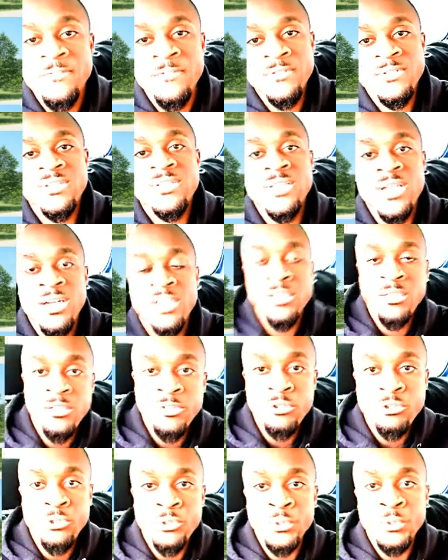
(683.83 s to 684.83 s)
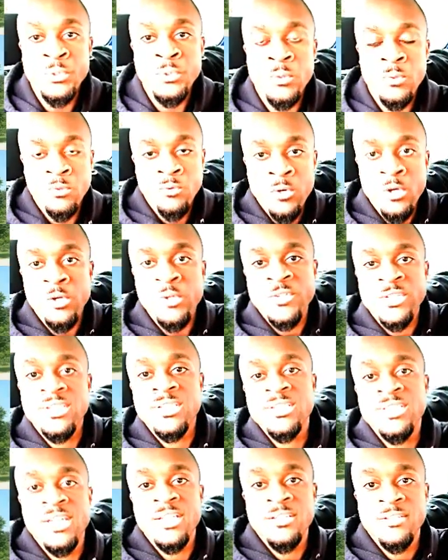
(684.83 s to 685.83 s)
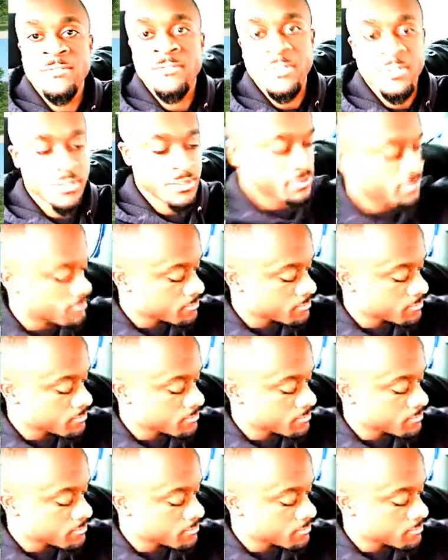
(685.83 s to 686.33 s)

sun to grow successfully.